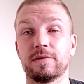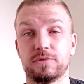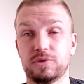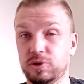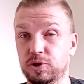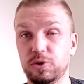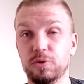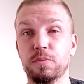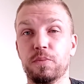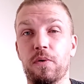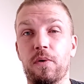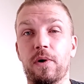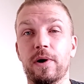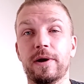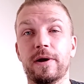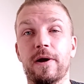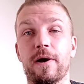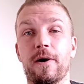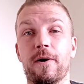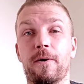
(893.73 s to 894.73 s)

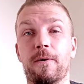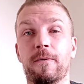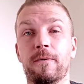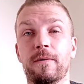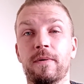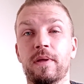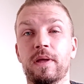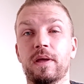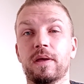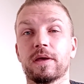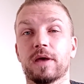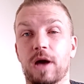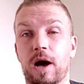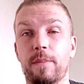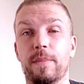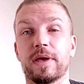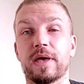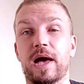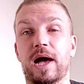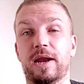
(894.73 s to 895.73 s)
2.0
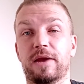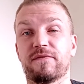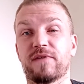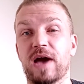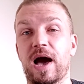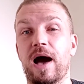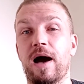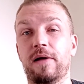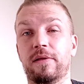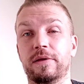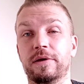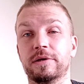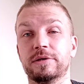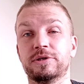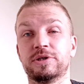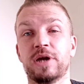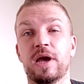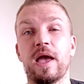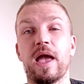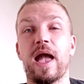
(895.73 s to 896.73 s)
coming out of
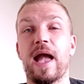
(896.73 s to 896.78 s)
college,